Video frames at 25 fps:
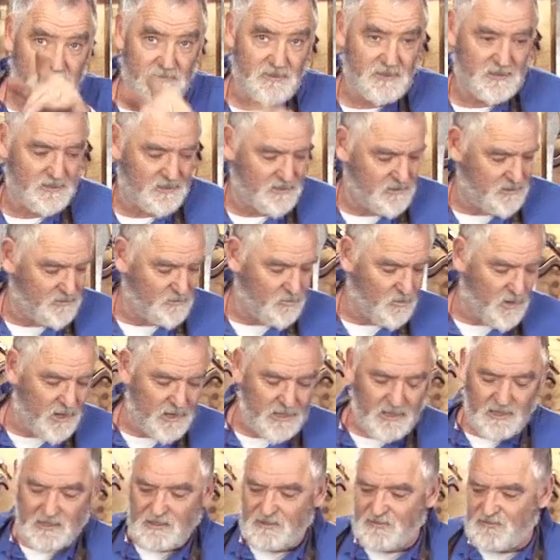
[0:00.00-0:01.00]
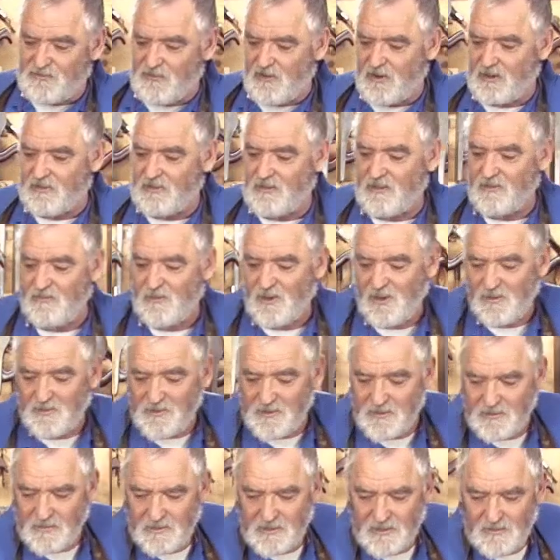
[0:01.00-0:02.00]
But one little trick that you might
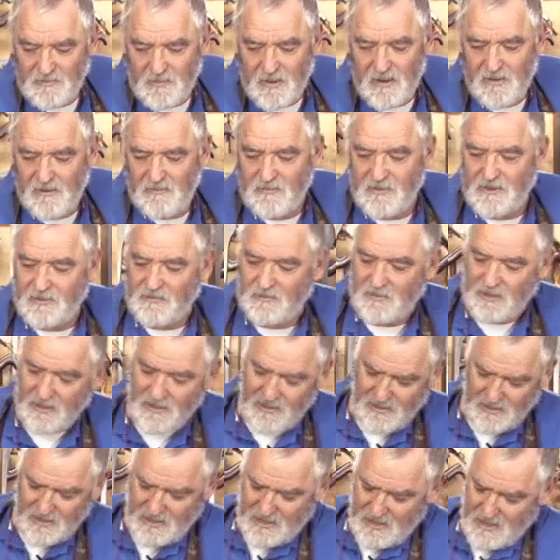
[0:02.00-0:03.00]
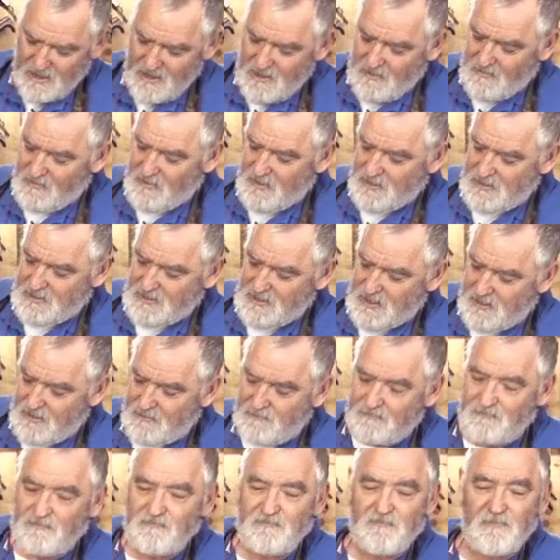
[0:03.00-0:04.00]
want to experiment with, there's
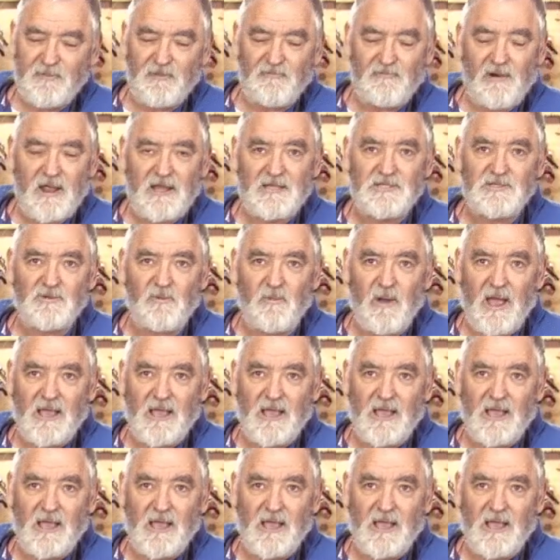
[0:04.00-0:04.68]
a range of